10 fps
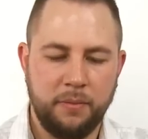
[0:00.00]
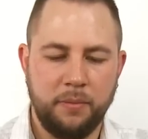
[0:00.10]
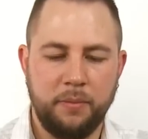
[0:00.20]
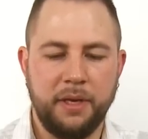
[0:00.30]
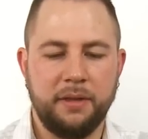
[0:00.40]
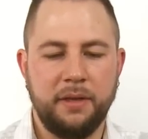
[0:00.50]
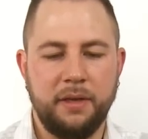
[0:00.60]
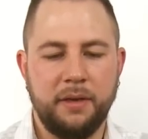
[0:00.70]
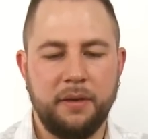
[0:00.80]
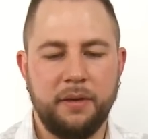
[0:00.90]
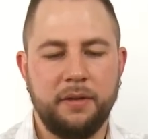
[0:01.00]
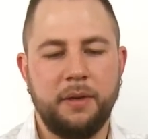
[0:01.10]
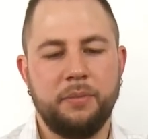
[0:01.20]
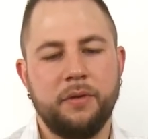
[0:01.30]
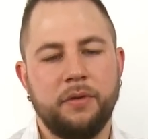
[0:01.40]
Make the
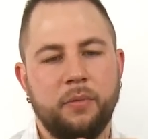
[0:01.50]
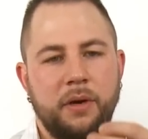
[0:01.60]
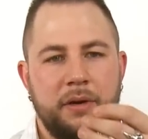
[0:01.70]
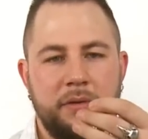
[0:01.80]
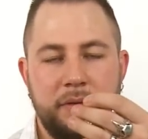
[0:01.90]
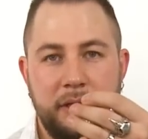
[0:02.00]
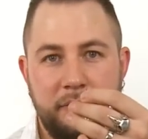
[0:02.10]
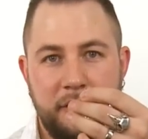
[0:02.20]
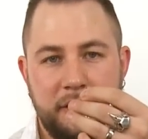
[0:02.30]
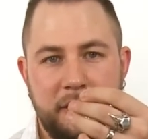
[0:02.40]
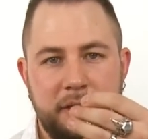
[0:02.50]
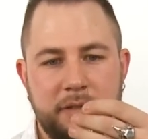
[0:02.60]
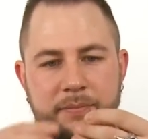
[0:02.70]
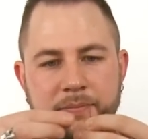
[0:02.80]
tips on the wire even like that.